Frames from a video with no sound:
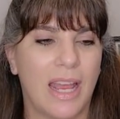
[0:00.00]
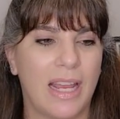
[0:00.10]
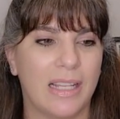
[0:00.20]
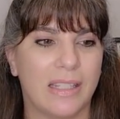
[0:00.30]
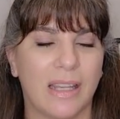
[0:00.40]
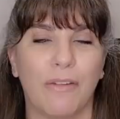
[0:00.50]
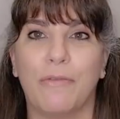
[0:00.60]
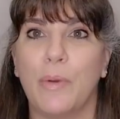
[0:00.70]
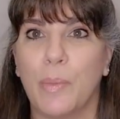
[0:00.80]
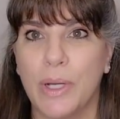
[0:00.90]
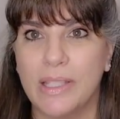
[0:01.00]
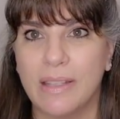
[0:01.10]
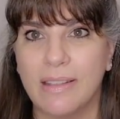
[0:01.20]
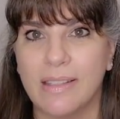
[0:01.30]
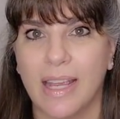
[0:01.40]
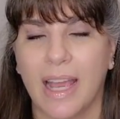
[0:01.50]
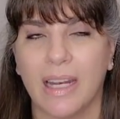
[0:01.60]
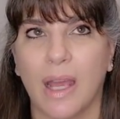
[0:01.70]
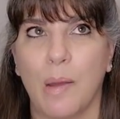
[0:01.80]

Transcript: It's footprints in the sand.